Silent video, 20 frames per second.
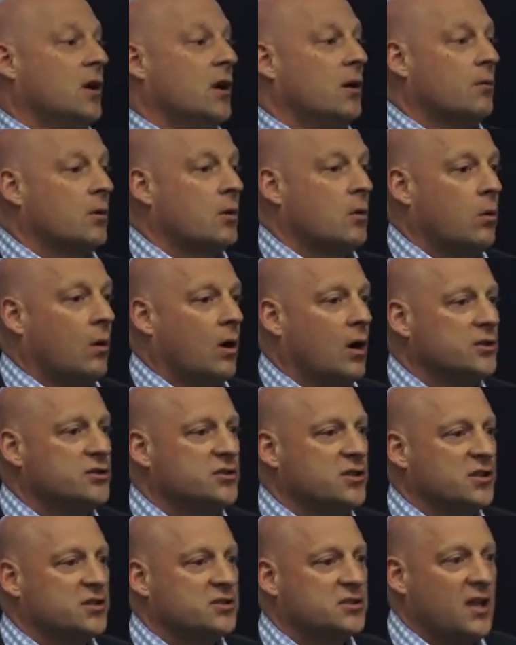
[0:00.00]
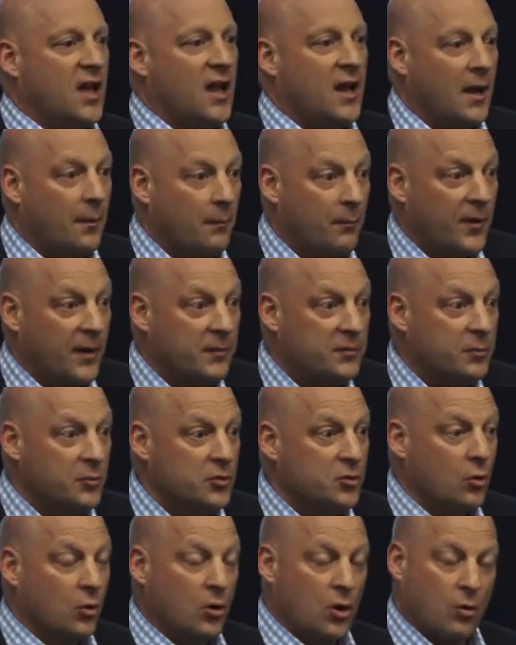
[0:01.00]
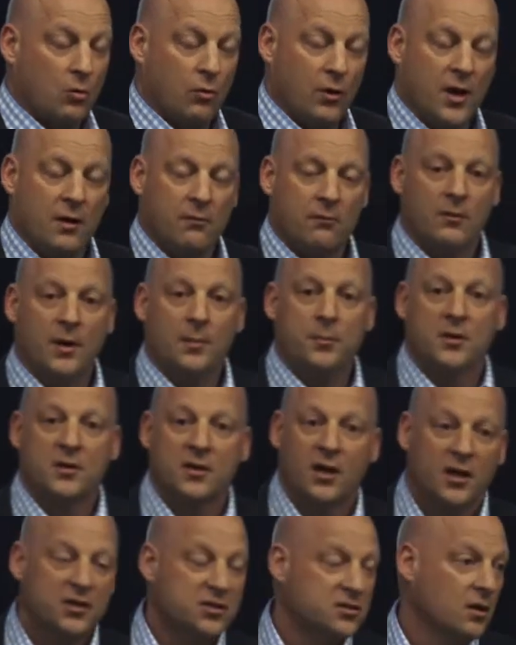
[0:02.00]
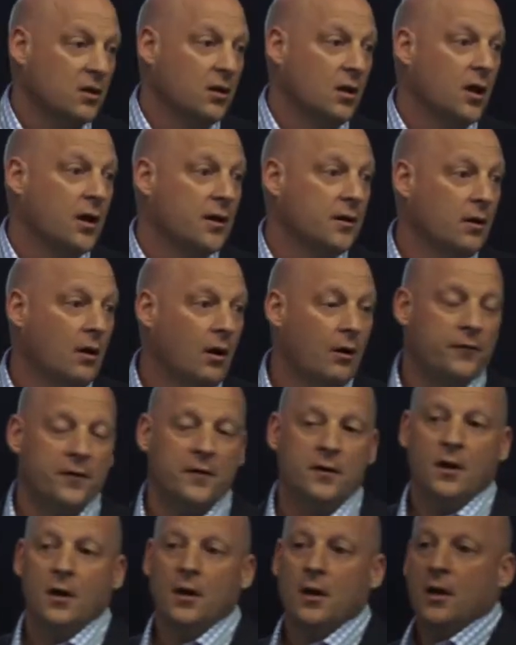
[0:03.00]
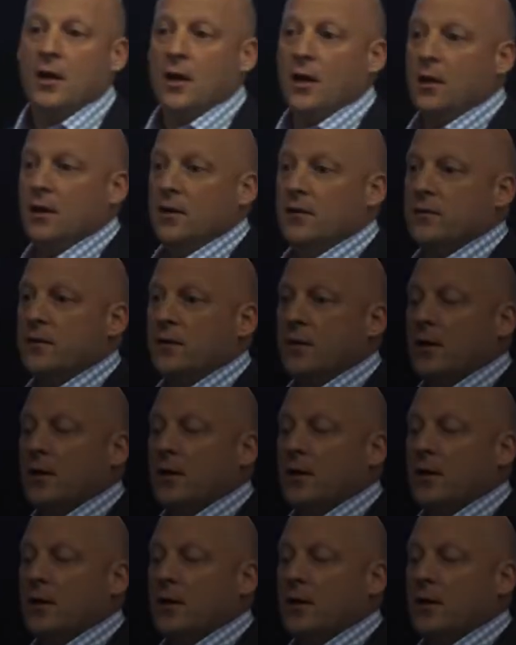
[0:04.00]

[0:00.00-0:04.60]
It requires you to stand up and perhaps put your career and reputation on the line. Often it is the